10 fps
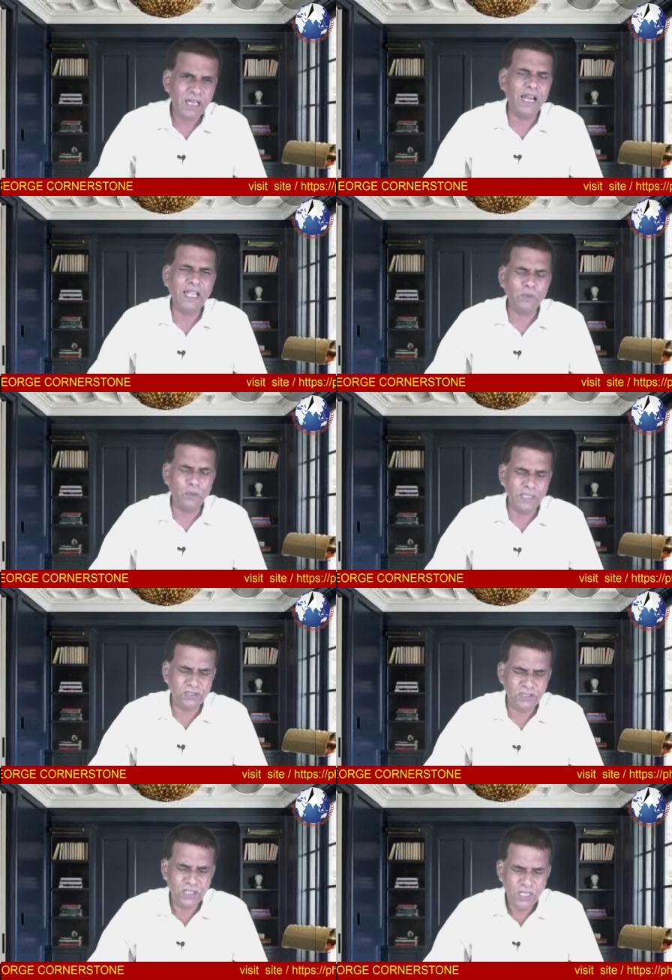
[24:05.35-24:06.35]

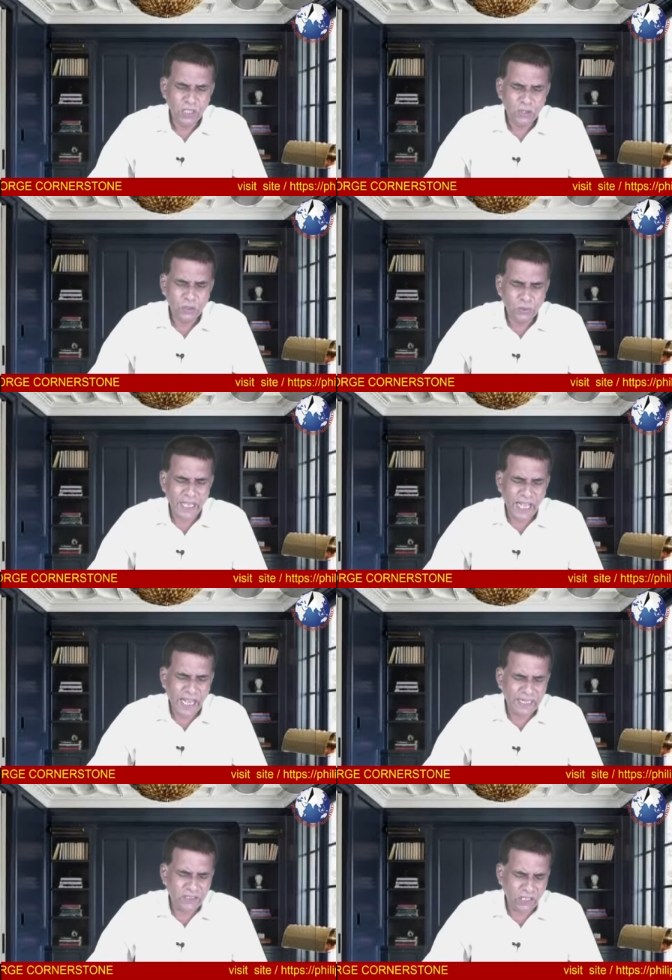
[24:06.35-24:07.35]
Likewise, today I